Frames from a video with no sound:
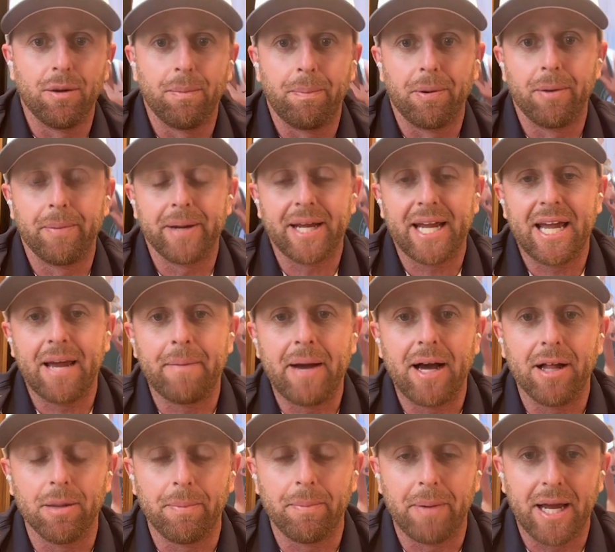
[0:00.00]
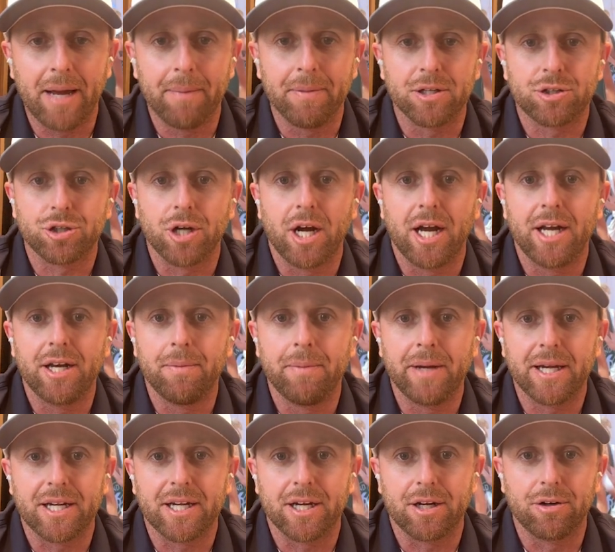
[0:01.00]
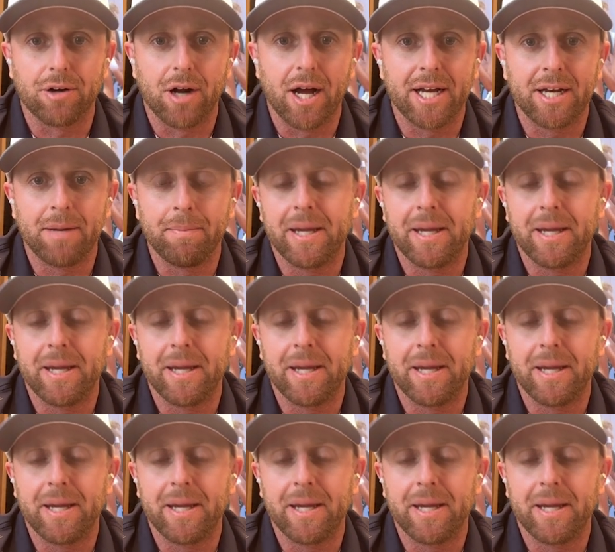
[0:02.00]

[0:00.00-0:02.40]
Birmingham, Alabama, trying to make a grind